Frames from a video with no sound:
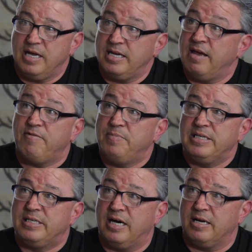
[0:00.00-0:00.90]
It never
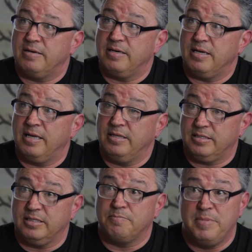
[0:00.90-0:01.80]
been done. And
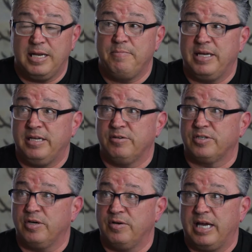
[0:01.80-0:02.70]
this is many, many years
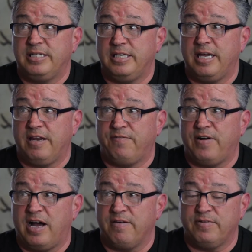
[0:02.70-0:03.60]
ago,
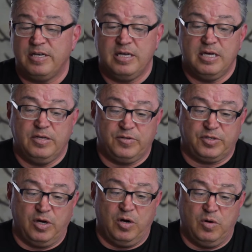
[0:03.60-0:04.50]
1985.
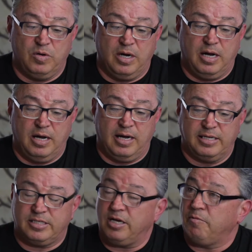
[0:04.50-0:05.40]
So I
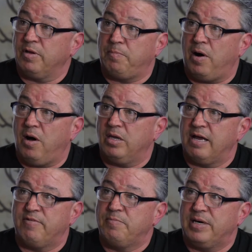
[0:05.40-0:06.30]
stuck with Paul.
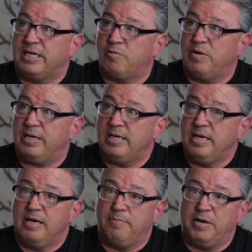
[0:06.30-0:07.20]
Everybody quit.
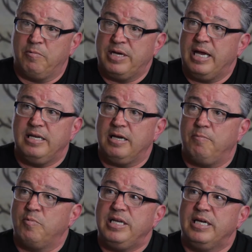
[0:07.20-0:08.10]
But we ended
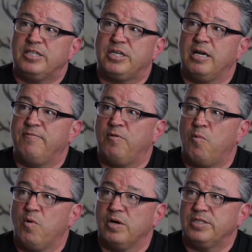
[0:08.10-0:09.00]
up winning a ton of
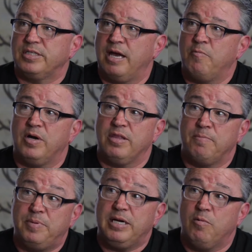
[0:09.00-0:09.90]
awards. And one of the
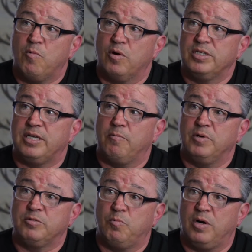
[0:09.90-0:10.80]
big awards that
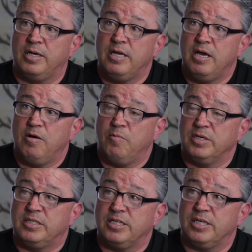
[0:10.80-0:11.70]
was won
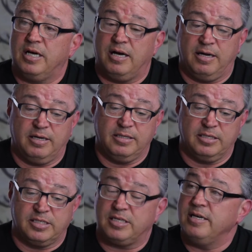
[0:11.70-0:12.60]
was the
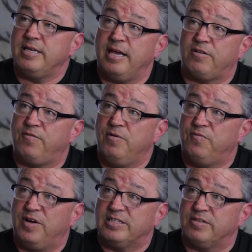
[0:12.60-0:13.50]
Sundance Film
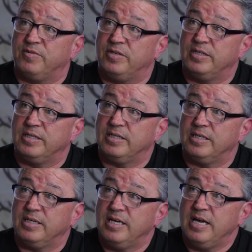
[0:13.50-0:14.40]
Festival. Okay.